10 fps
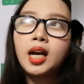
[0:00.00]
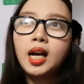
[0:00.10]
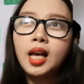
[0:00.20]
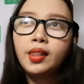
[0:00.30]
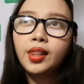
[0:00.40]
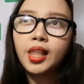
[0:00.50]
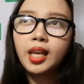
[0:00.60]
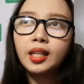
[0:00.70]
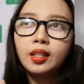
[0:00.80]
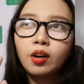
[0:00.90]
And
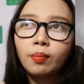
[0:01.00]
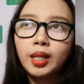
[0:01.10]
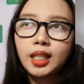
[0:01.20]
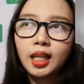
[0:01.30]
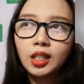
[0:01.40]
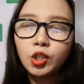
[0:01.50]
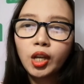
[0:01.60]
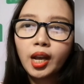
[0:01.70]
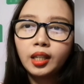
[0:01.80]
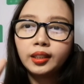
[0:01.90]
then on my second
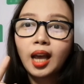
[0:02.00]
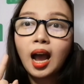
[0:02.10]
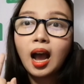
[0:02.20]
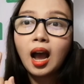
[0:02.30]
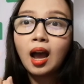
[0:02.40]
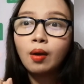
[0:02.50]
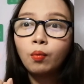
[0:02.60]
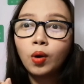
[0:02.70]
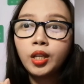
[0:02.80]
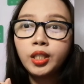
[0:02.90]
child, I
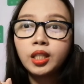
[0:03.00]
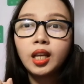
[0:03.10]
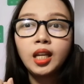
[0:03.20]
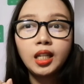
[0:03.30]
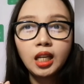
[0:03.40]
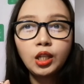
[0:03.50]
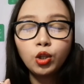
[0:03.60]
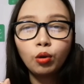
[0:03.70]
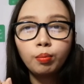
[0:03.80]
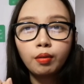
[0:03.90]
was in
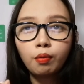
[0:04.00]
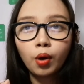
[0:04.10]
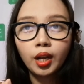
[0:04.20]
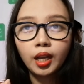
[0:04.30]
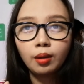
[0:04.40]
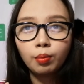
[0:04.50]
keto before getting